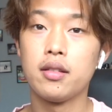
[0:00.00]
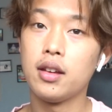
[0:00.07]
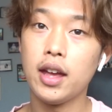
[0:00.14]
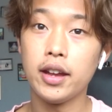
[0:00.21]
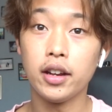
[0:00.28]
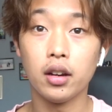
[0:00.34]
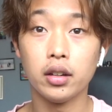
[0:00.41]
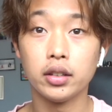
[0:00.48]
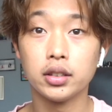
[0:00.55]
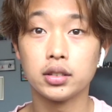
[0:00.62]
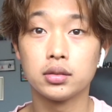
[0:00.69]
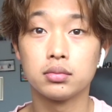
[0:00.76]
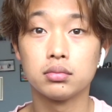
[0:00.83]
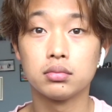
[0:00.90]
Hey
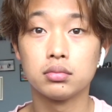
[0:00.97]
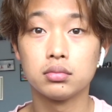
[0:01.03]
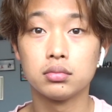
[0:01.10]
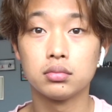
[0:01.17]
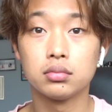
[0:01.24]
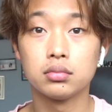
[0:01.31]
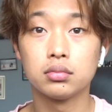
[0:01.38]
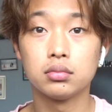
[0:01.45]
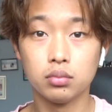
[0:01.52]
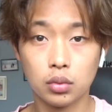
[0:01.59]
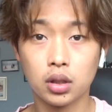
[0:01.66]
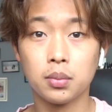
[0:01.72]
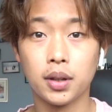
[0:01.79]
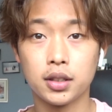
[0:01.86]
guys,
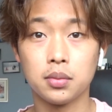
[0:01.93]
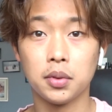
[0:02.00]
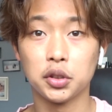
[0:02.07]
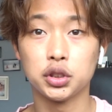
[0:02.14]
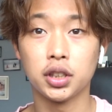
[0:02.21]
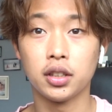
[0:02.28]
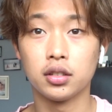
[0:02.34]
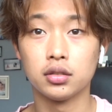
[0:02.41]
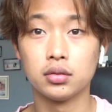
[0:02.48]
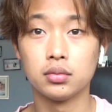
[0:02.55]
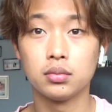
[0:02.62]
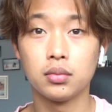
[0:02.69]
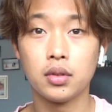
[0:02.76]
welcome back to my channel.